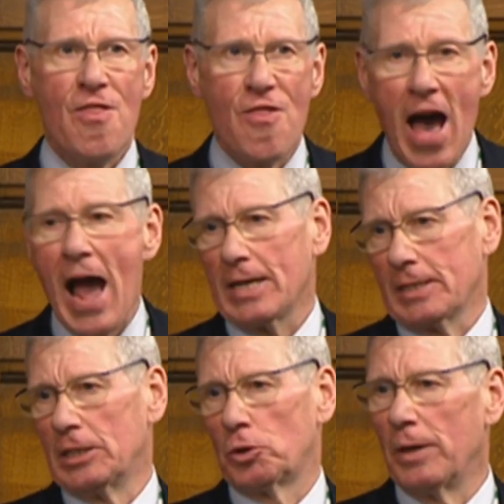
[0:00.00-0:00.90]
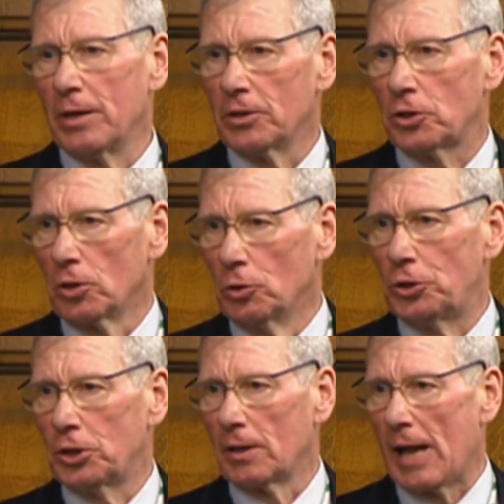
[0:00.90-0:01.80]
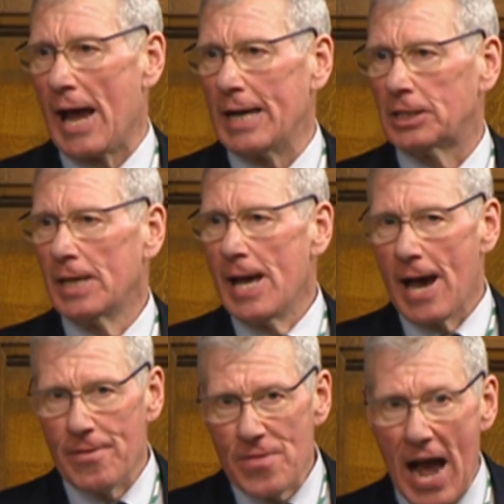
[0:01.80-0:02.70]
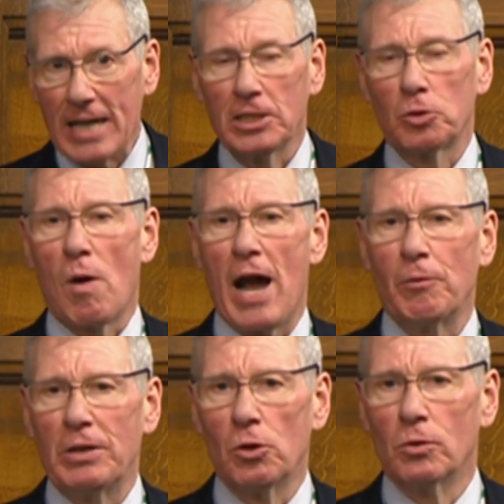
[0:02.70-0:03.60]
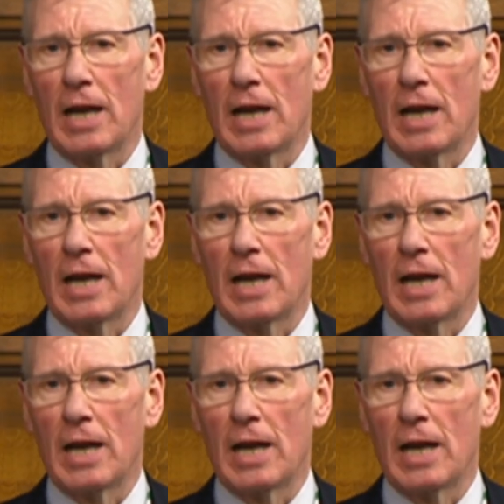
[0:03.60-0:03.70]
That is where the solution lies, and that is why we